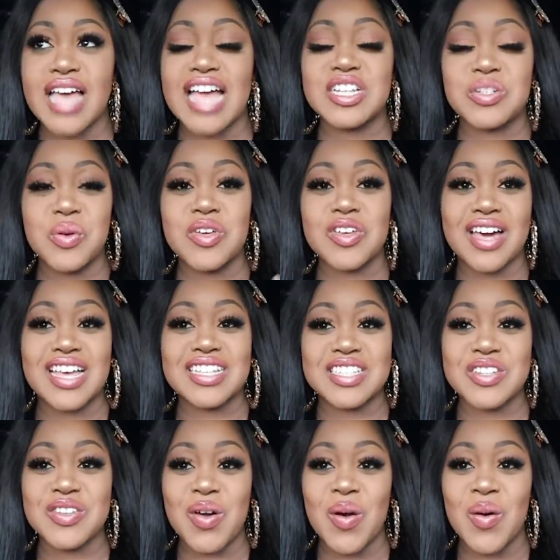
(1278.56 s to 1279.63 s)
just want you guys
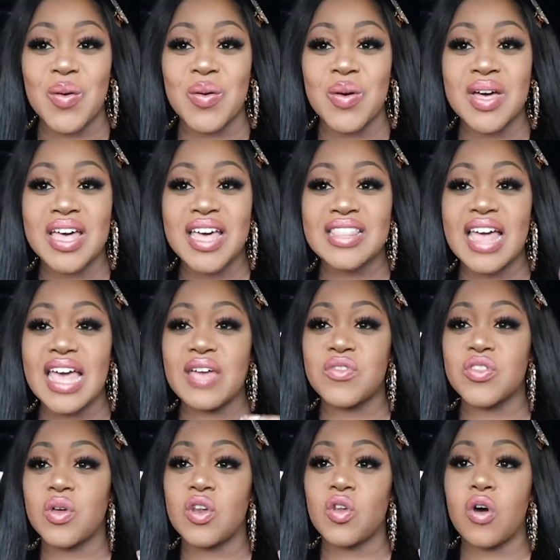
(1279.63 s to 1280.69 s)
to know that
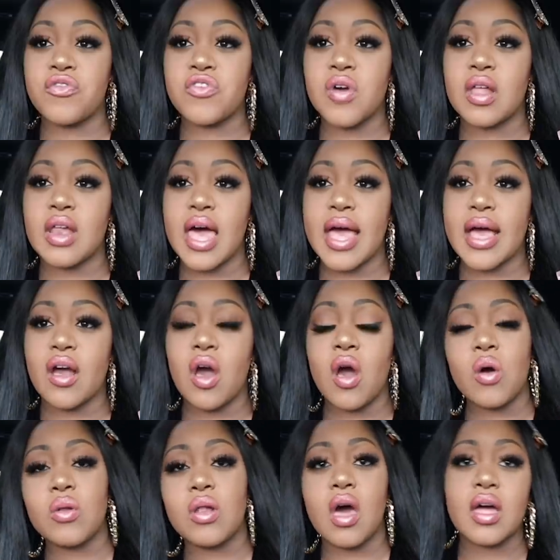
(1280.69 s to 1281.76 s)
even though a lot of you are like,
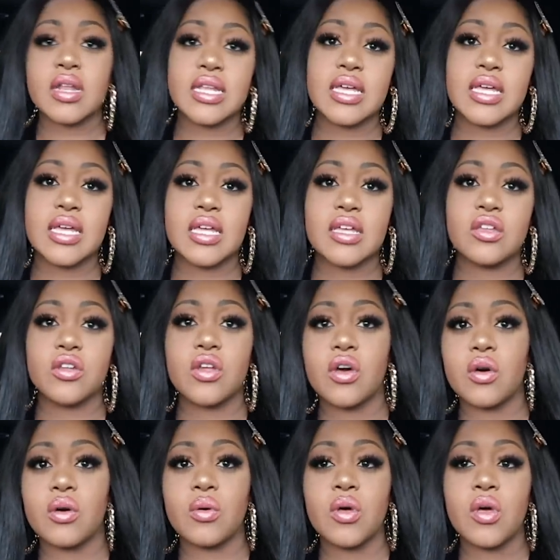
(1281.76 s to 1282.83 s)
oh, Lani, you
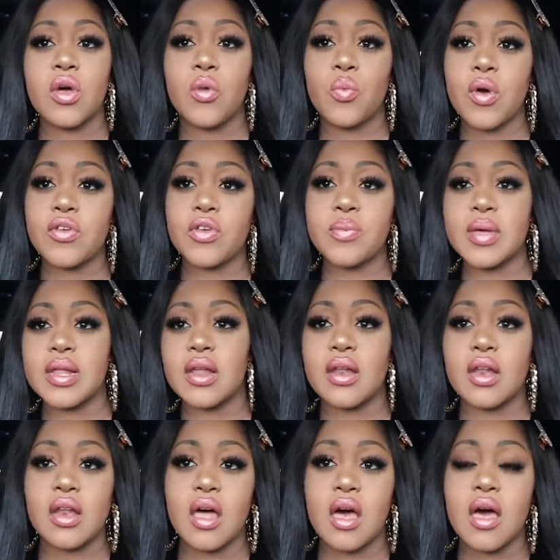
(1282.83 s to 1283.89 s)
know, where you been, la,
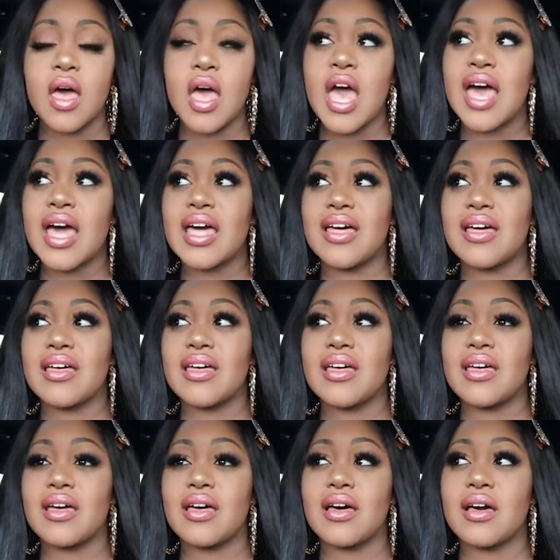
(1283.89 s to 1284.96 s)
la, la,
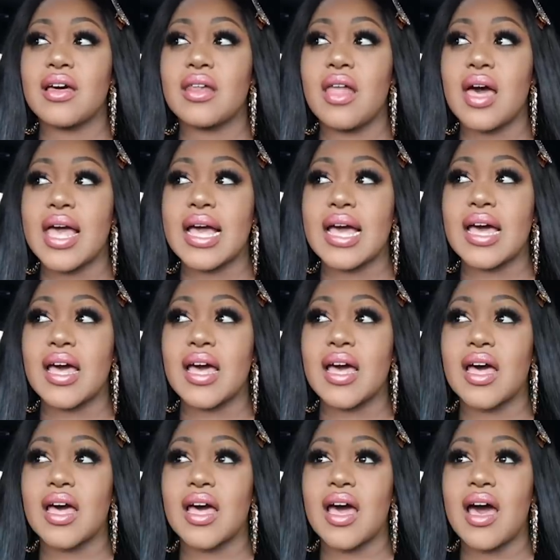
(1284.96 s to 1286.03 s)
like,
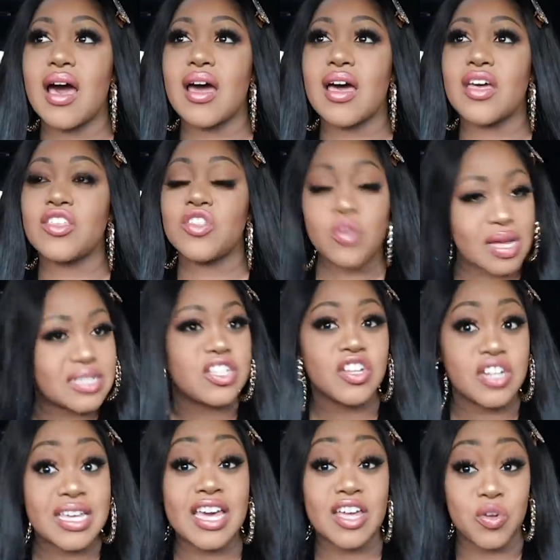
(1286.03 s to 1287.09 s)
you guys are
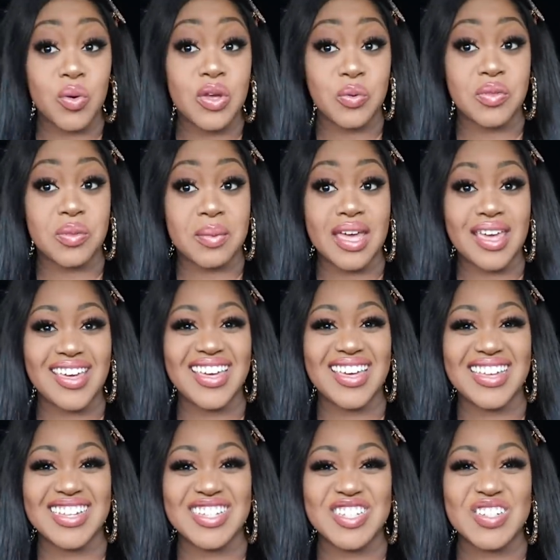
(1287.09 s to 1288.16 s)
going to get annoyed with me.
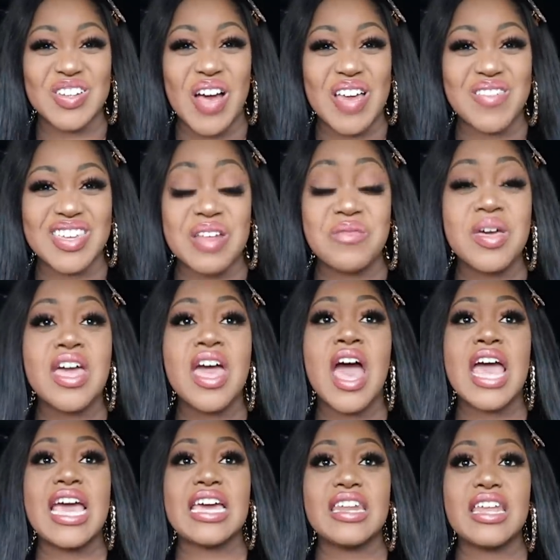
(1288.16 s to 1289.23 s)
Do you know what I mean?
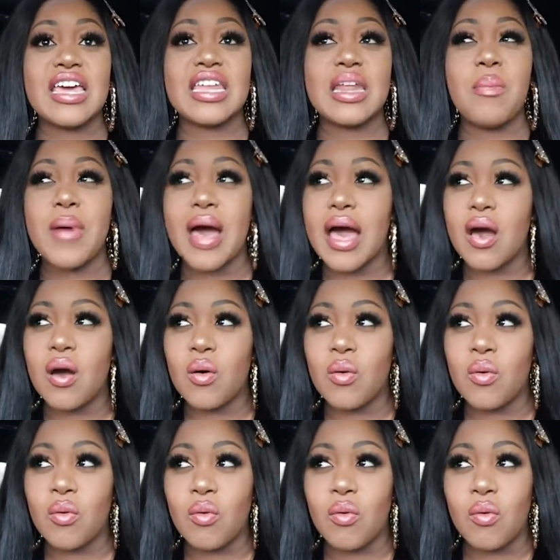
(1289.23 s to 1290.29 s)
I'm in
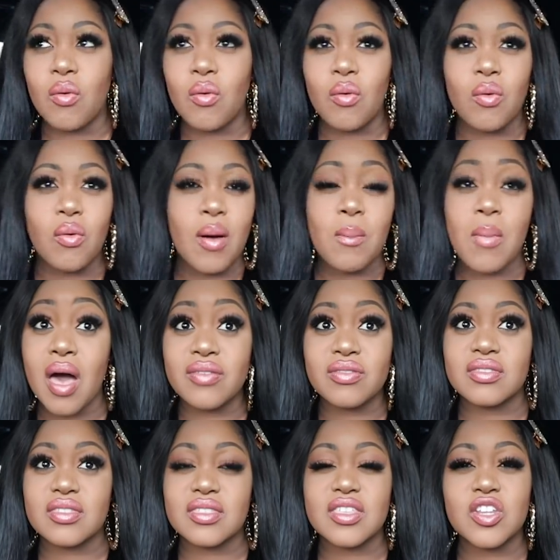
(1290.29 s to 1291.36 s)
about a
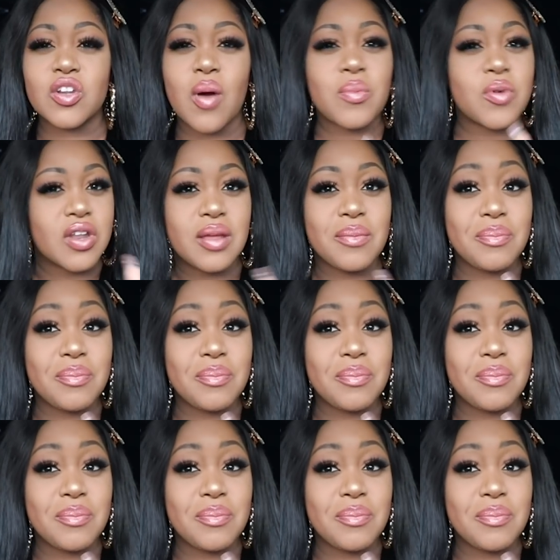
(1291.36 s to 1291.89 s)
month, you know, I'm